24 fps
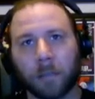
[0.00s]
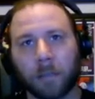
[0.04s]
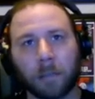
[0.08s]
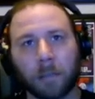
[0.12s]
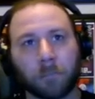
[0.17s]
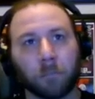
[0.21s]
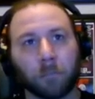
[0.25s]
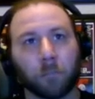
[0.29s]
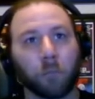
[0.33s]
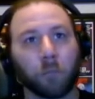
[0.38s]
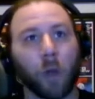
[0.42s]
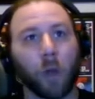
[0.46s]

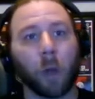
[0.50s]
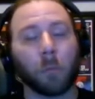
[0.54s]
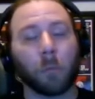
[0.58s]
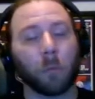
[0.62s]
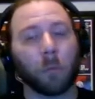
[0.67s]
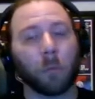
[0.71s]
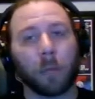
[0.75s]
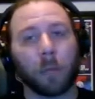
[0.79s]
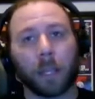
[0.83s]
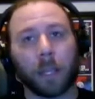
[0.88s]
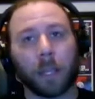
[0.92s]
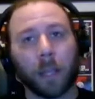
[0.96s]
He's
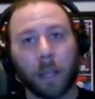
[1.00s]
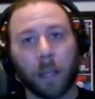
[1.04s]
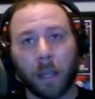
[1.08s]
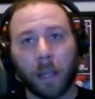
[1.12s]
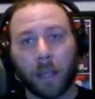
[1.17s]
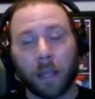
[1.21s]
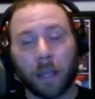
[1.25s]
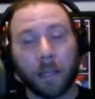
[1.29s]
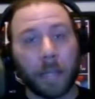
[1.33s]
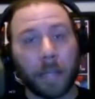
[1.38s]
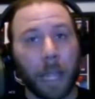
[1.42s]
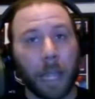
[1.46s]
probably,
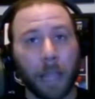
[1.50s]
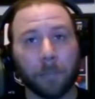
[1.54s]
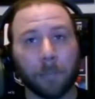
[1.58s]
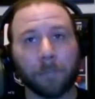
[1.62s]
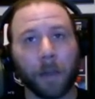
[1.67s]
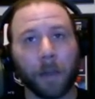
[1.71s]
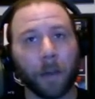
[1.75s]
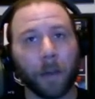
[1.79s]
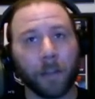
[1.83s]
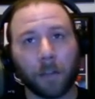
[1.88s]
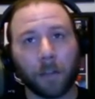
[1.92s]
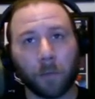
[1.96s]
name
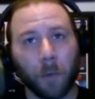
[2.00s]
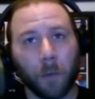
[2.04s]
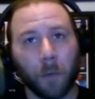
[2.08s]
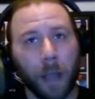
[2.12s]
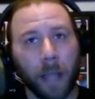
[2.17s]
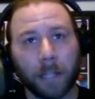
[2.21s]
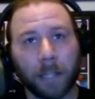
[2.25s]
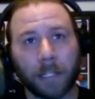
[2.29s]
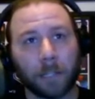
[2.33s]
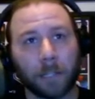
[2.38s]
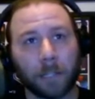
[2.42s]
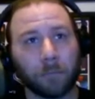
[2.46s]
value
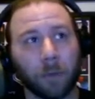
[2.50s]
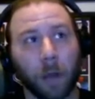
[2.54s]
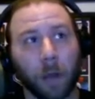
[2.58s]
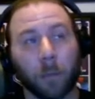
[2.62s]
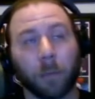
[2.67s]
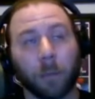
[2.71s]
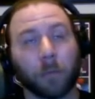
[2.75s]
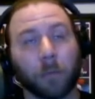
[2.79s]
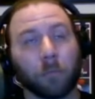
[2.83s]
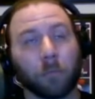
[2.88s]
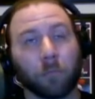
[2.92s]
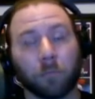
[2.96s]
wise, he's
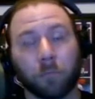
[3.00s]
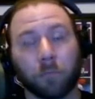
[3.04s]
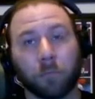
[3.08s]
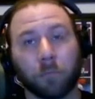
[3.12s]
probably